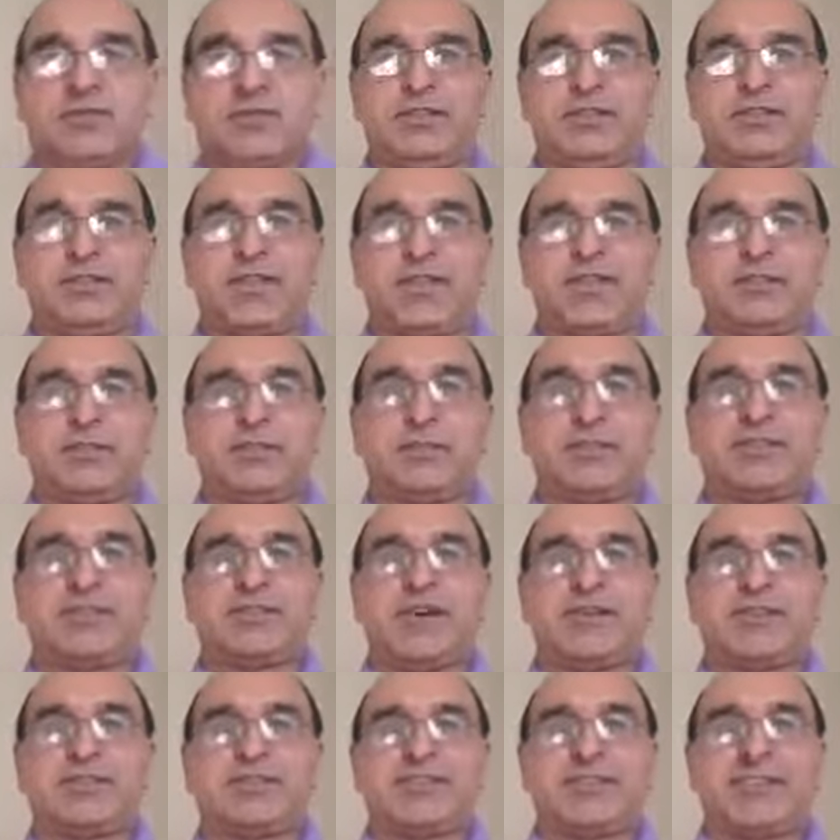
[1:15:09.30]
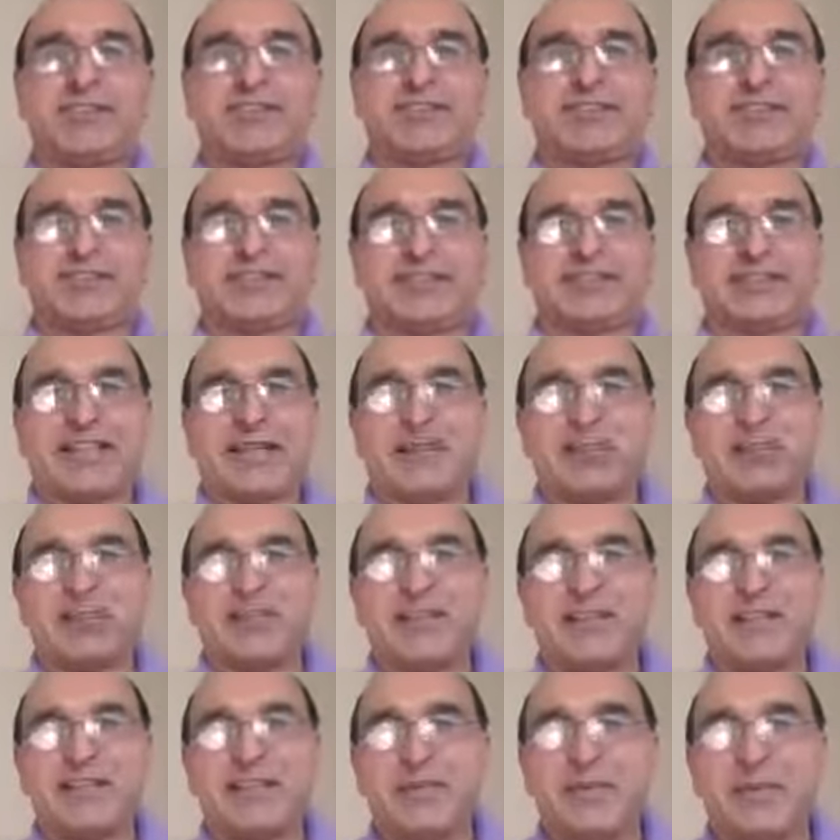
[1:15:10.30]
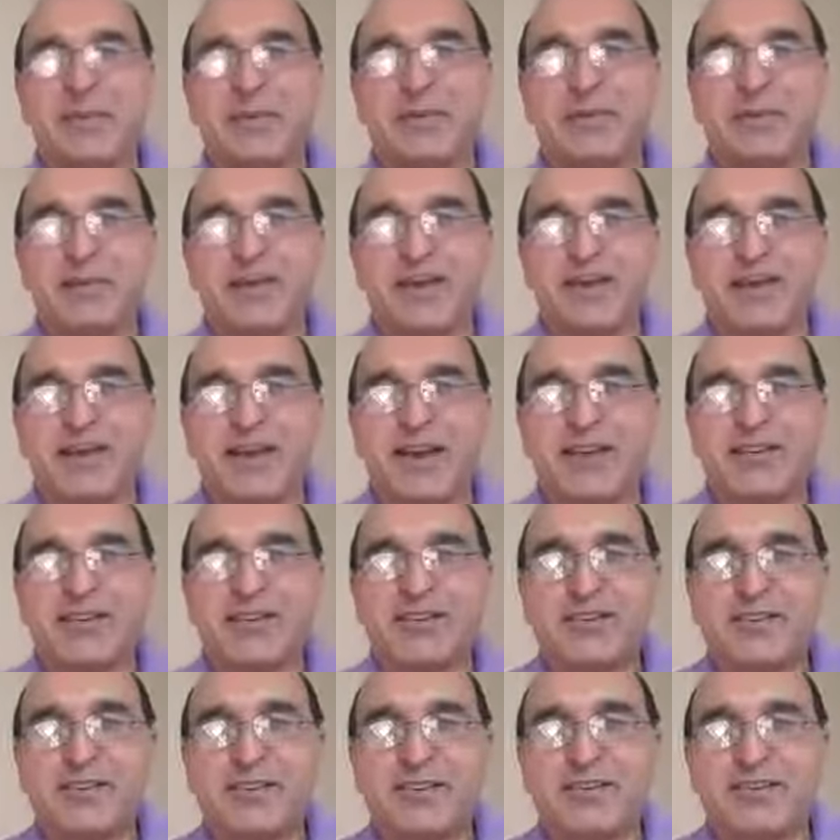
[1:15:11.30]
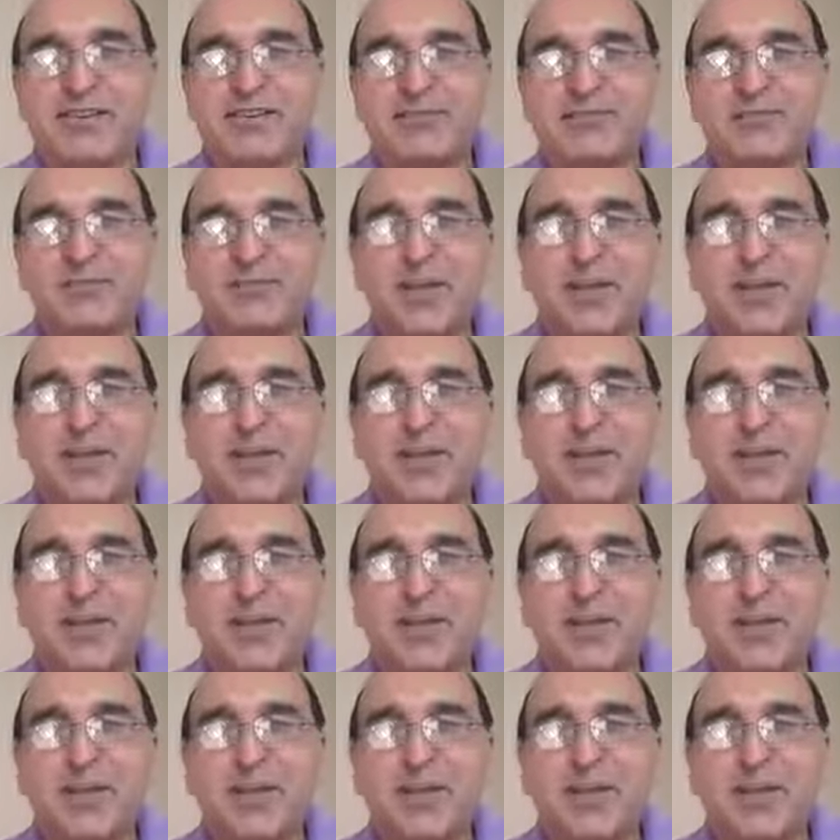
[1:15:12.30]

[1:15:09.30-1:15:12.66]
Jasmine Khan says that Kitabistan is available online or not.